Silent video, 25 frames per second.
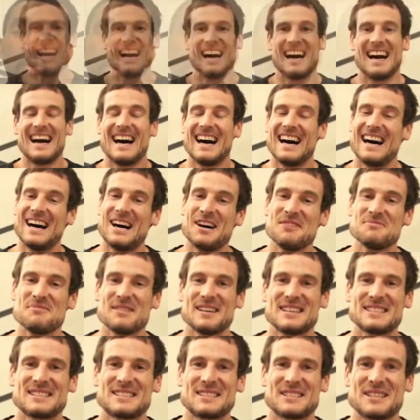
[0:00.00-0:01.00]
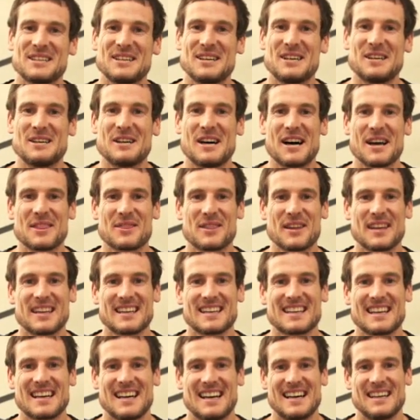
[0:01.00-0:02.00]
Uh, I'm not sure. I
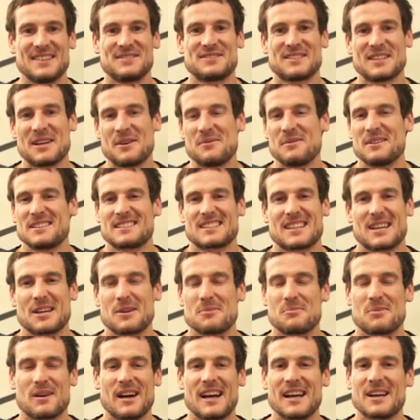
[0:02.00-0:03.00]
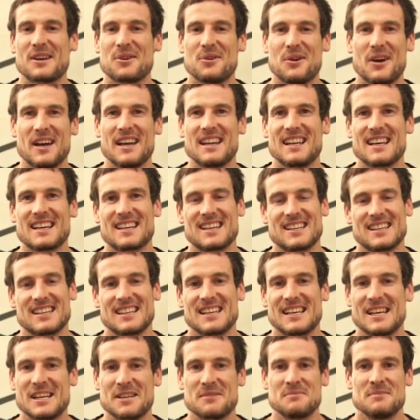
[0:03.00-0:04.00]
think uh, if someone's got a breakaway, they're going to
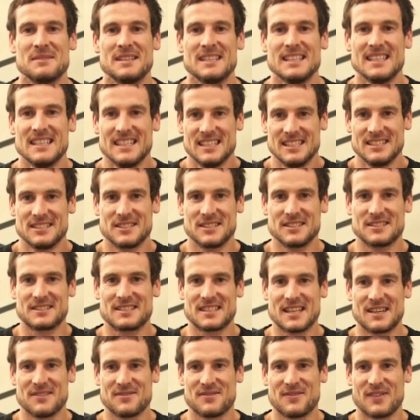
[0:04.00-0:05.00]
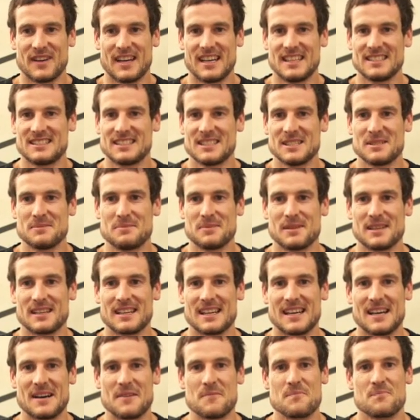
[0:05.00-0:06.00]
let them do some fancy. But
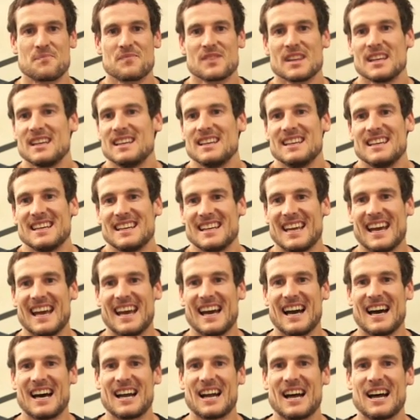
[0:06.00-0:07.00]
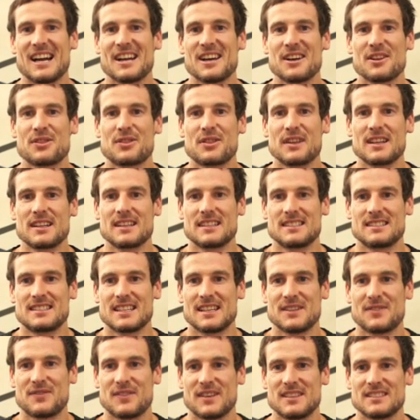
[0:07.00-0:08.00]
um, yeah, I don't think the
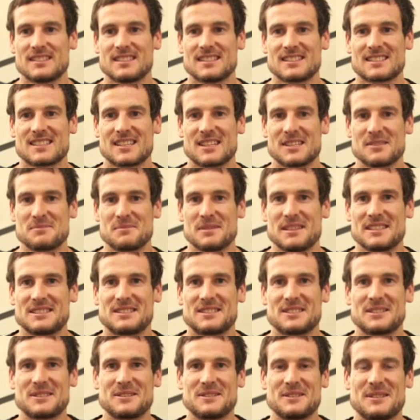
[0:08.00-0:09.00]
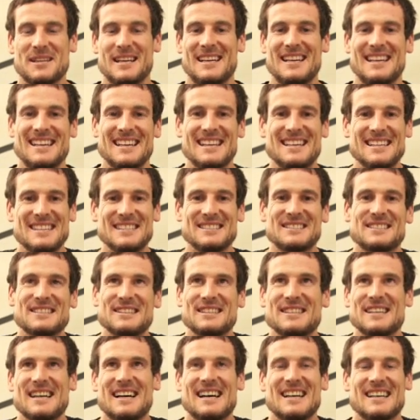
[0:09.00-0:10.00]
defense is going to be too
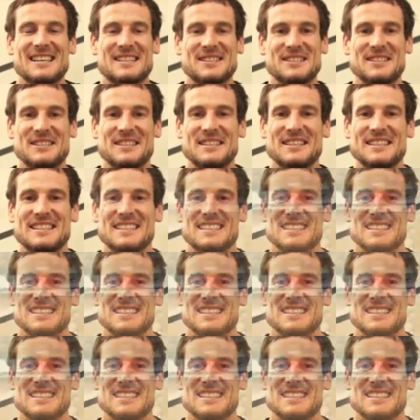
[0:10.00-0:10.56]
too hardcore.